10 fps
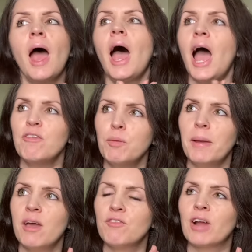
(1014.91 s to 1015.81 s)
have a
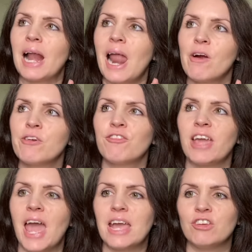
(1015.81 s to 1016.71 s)
bit of a
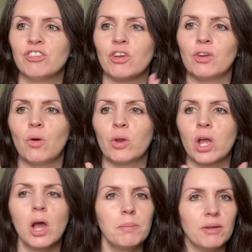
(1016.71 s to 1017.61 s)
clarification on a
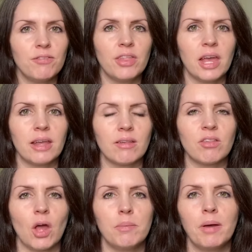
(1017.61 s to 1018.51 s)
couple of things
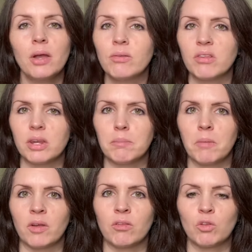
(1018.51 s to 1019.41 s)
that I posted in
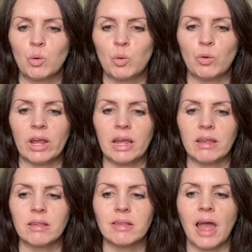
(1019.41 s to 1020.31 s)
my stories.